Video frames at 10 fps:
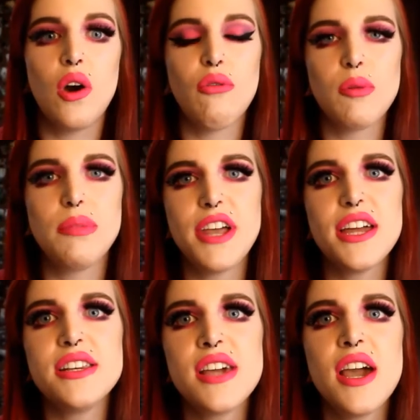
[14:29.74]

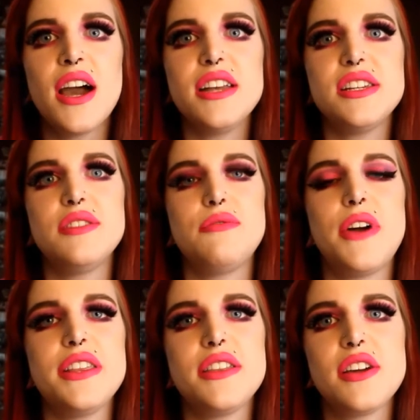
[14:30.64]
overblend. I didn't
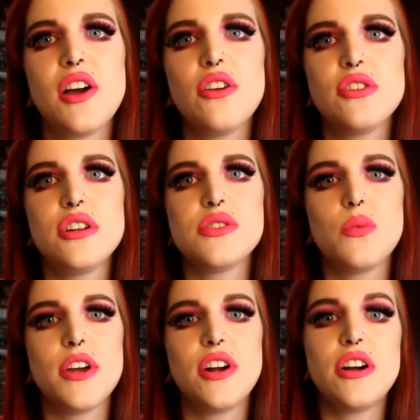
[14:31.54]
find that the colors
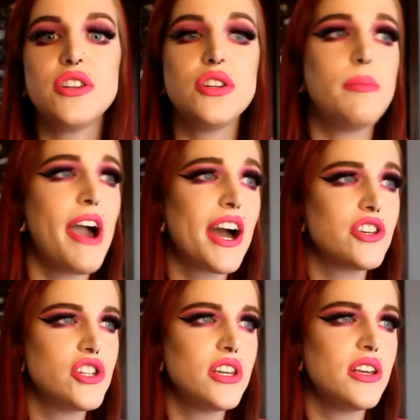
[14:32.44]
went on too
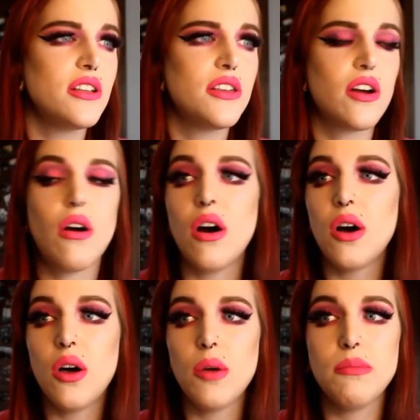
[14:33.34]
patchy. They're
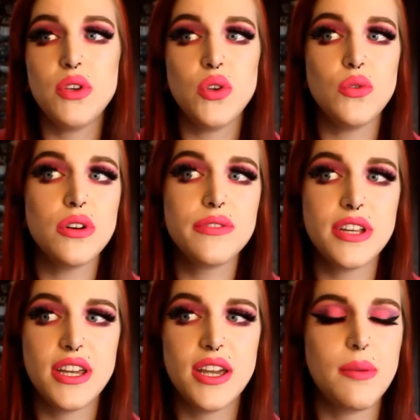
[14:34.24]
all
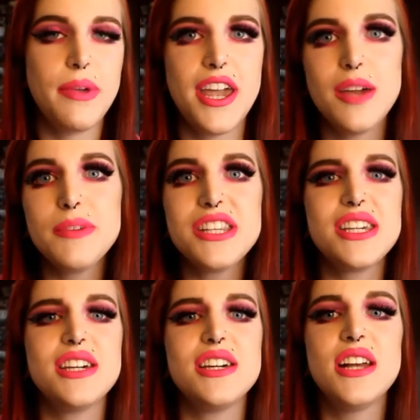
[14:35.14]
beautifully
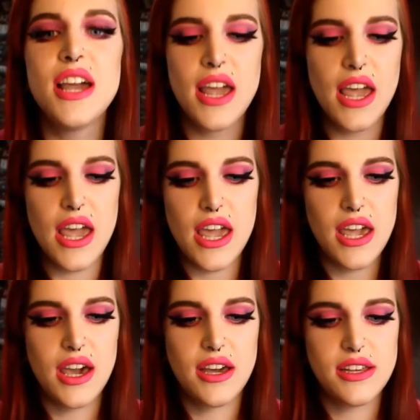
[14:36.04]
pigmented,
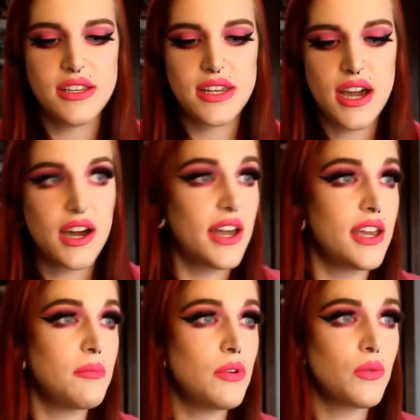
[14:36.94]
and I
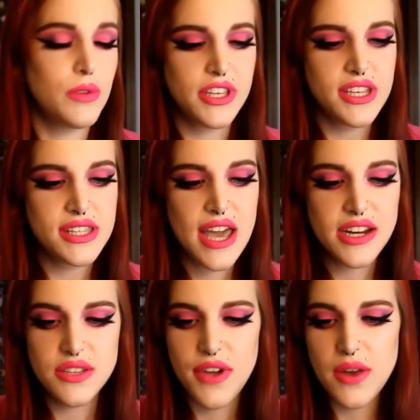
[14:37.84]
am really
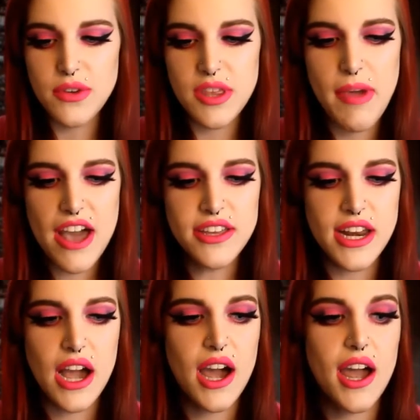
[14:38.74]
satisfied with the
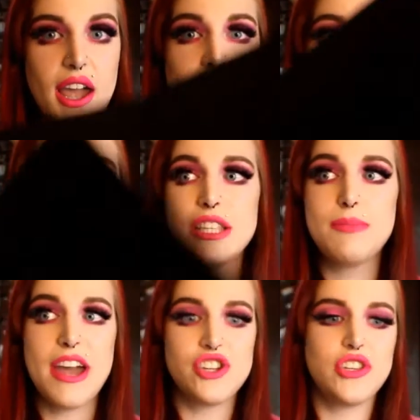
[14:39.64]
palette. I
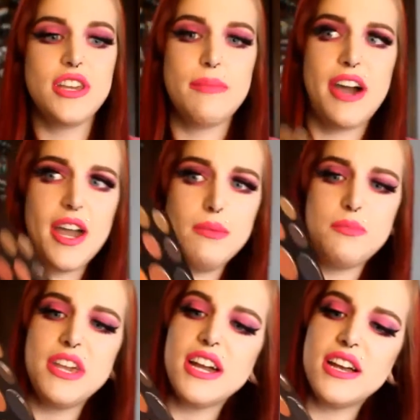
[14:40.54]
especially am hyped
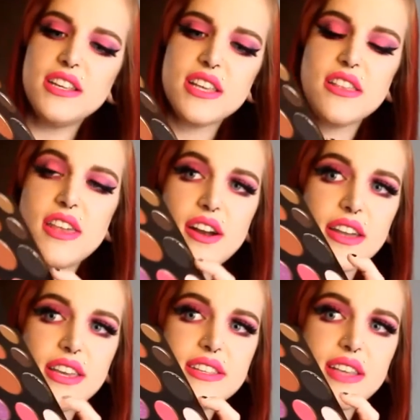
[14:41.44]
because there
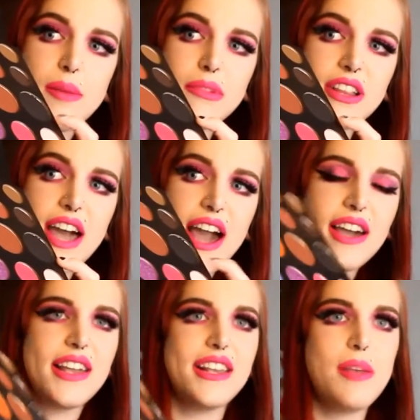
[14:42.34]
is a
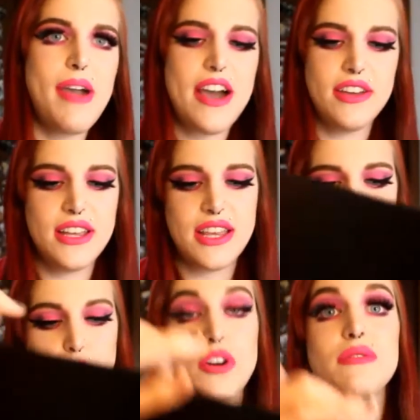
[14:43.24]
black in the palette.
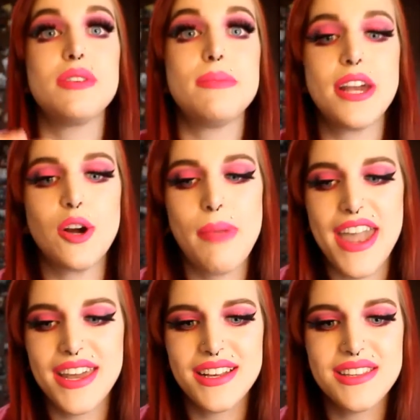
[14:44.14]
That's one of the bigger
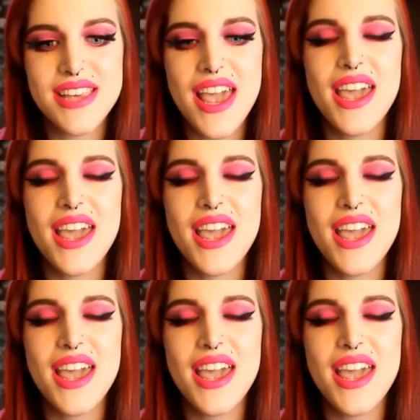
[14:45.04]
pans,